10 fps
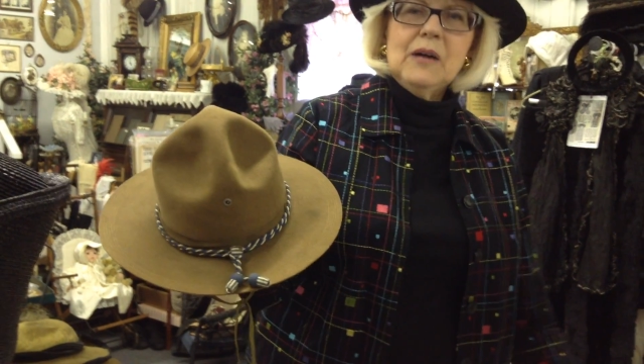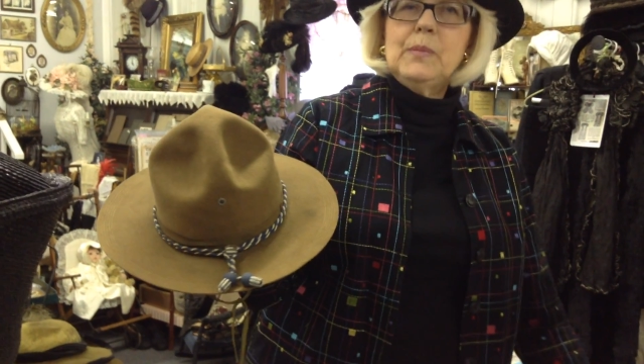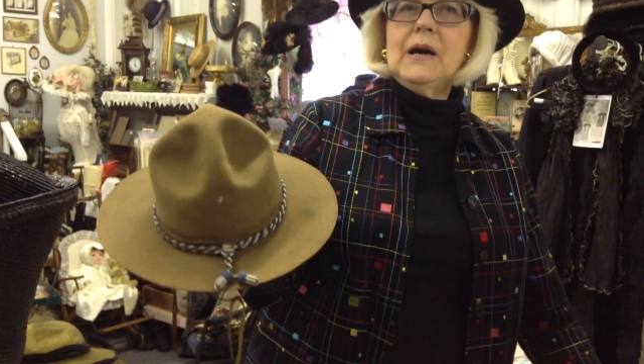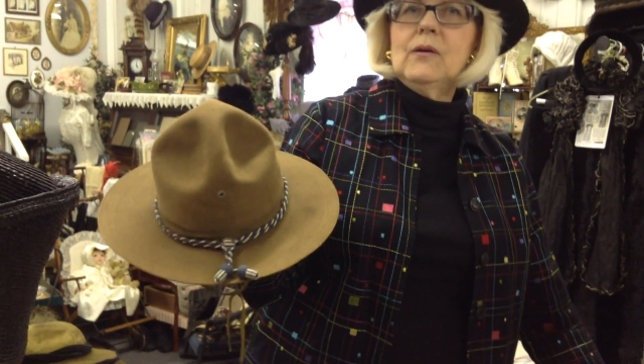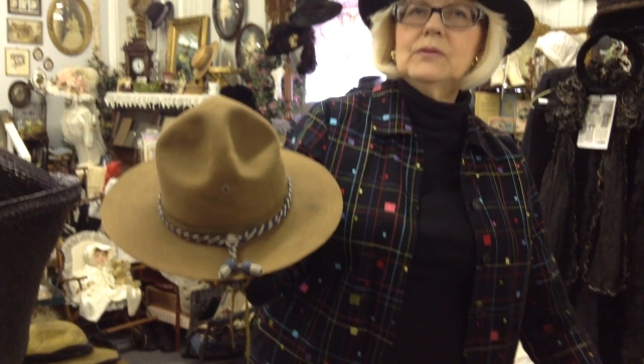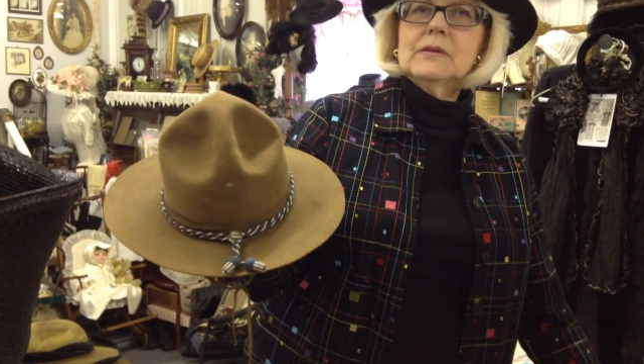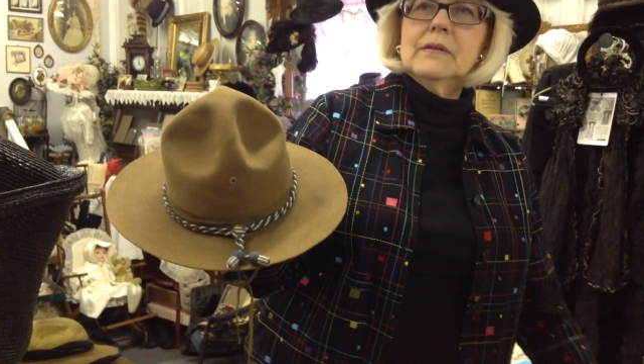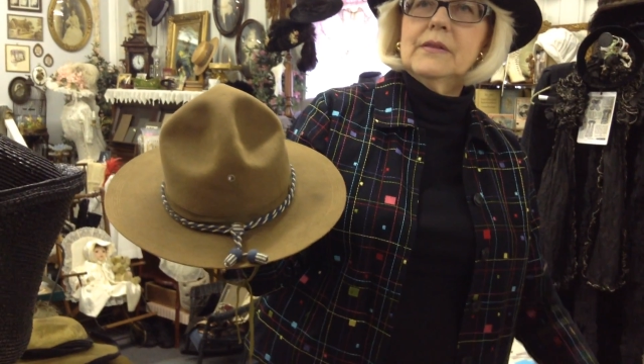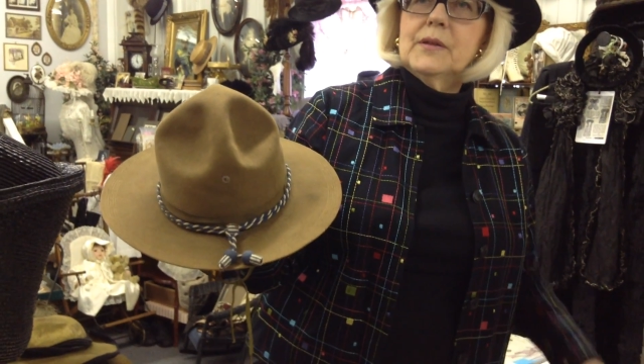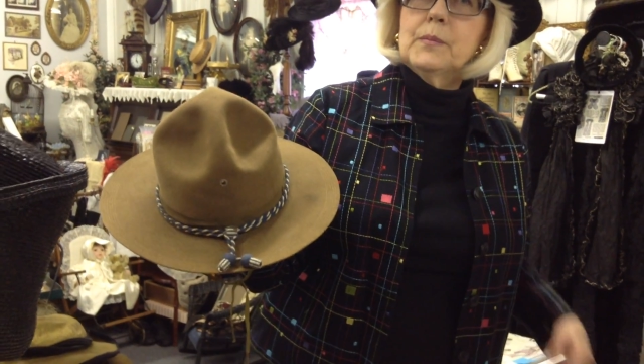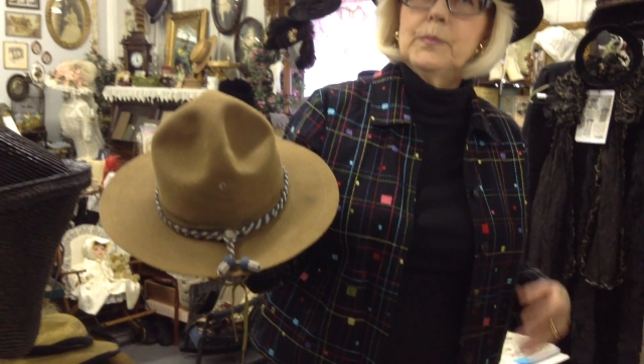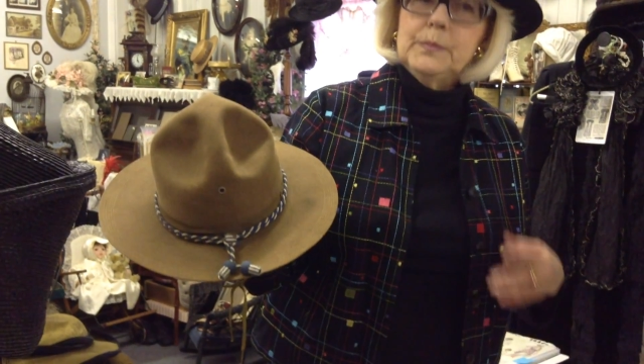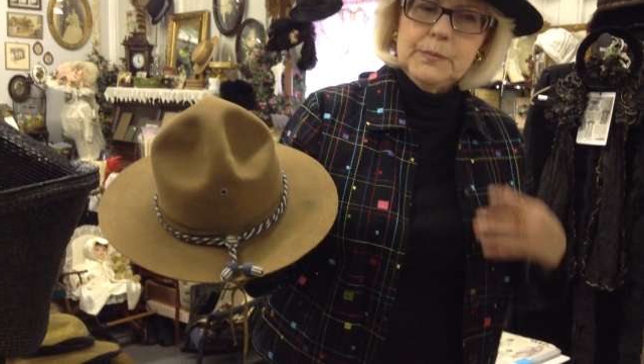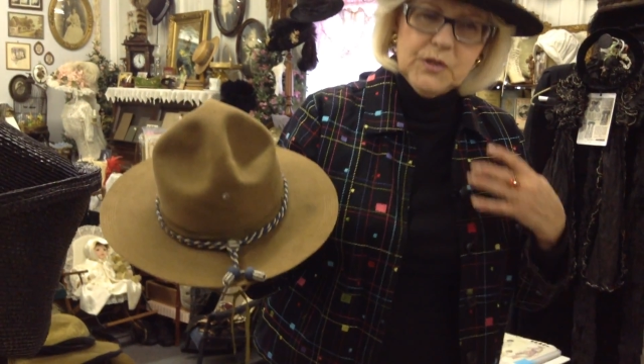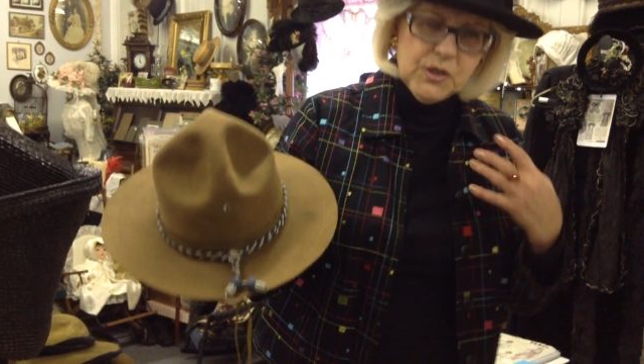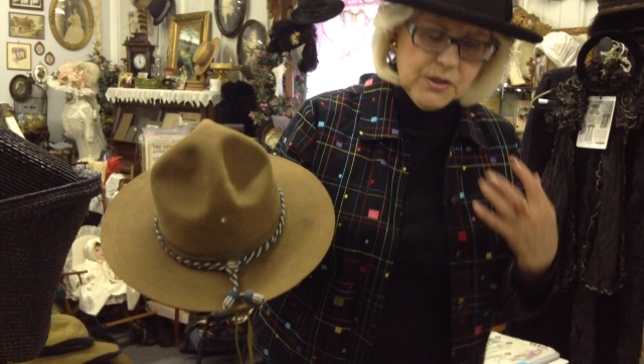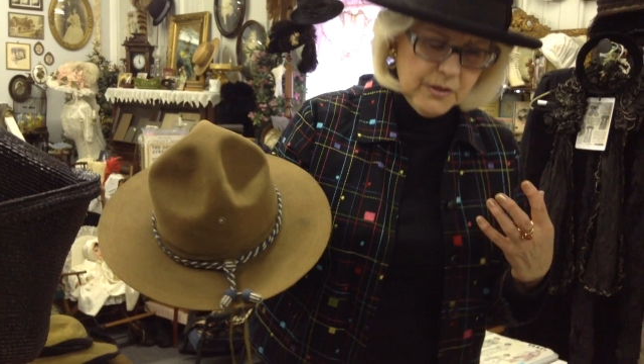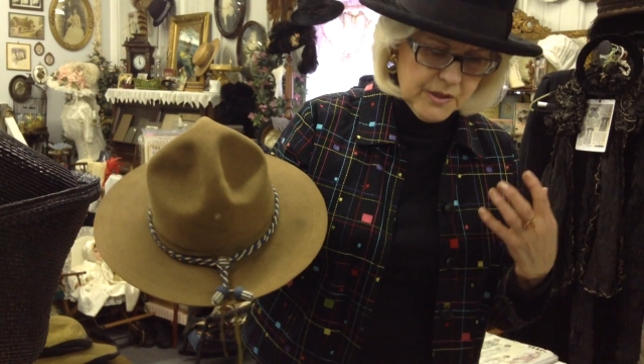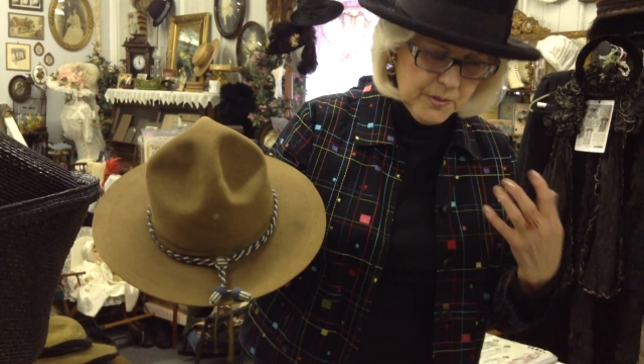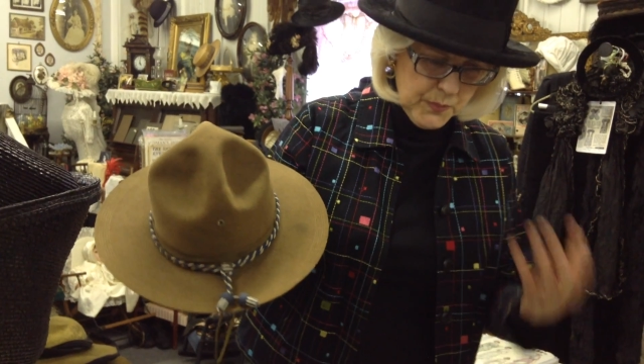about the
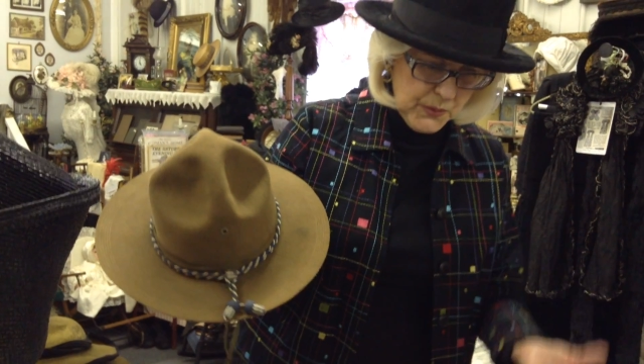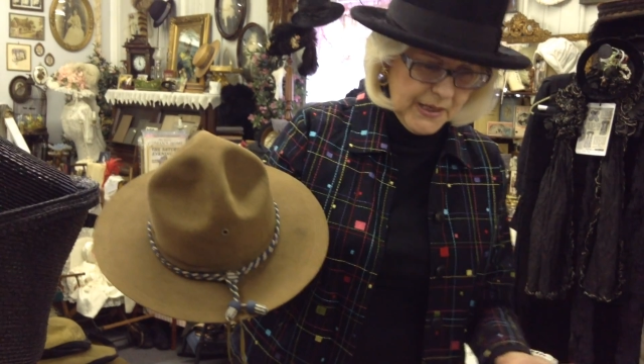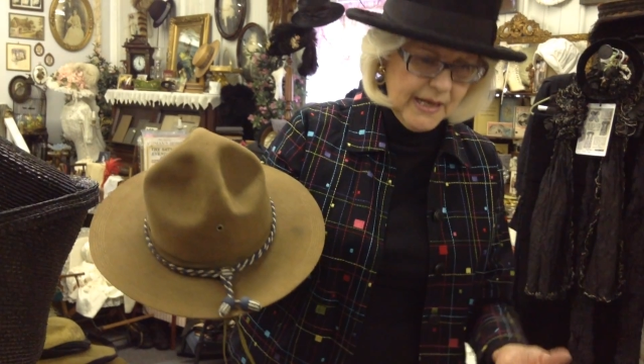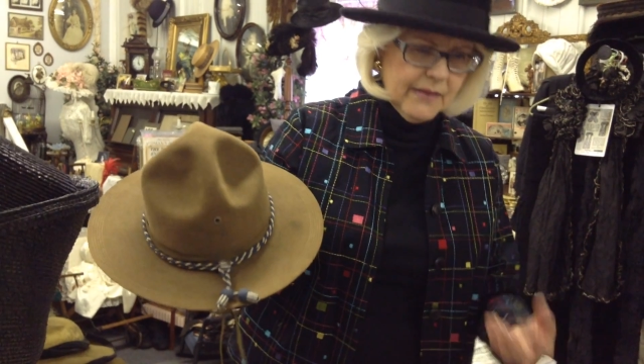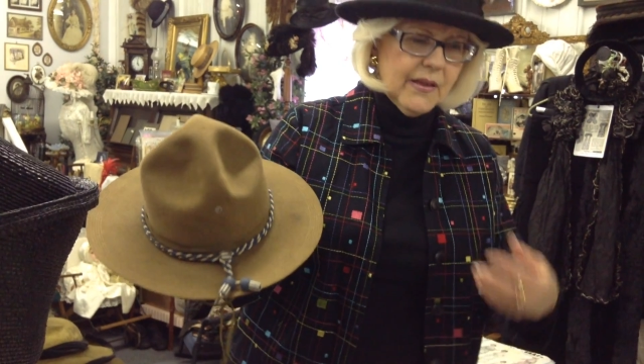bread